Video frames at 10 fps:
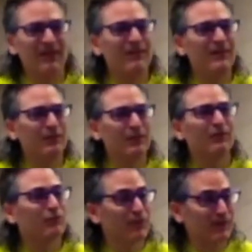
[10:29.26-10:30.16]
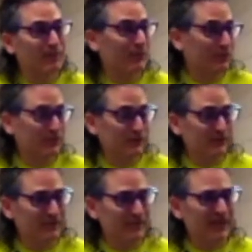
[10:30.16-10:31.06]
they were from Peru,
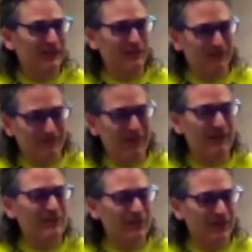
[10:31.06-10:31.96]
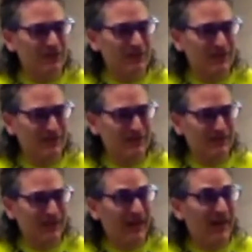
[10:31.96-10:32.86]
and they were very dark-skinned,
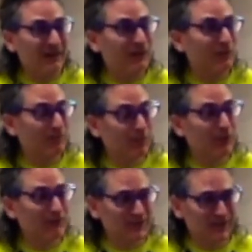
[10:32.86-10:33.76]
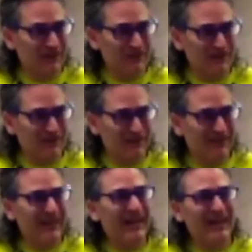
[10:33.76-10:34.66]
and they were born dark-skinned.
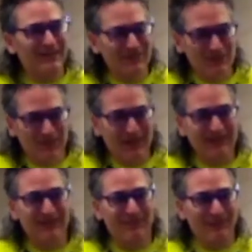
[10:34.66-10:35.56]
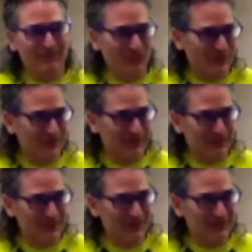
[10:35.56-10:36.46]
And despite their being born
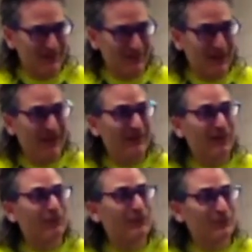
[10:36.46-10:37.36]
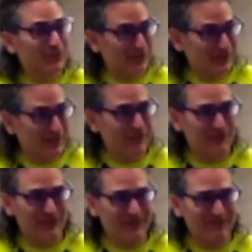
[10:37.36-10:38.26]
dark-skinned, they were using
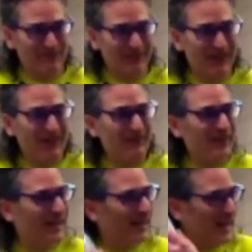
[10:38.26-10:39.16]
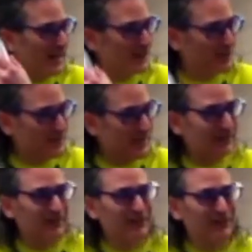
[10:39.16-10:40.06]
sunscreen. They had hats
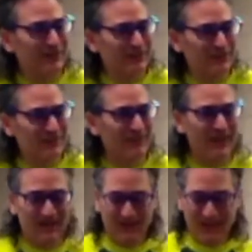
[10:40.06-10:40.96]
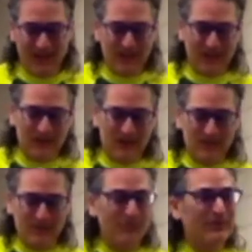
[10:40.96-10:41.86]
protecting their ears. They had
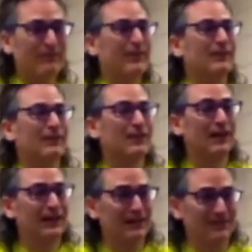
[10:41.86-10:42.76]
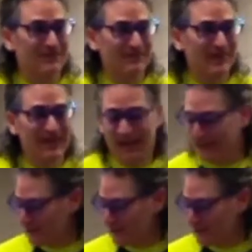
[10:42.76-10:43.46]
gloves with finger cutouts, and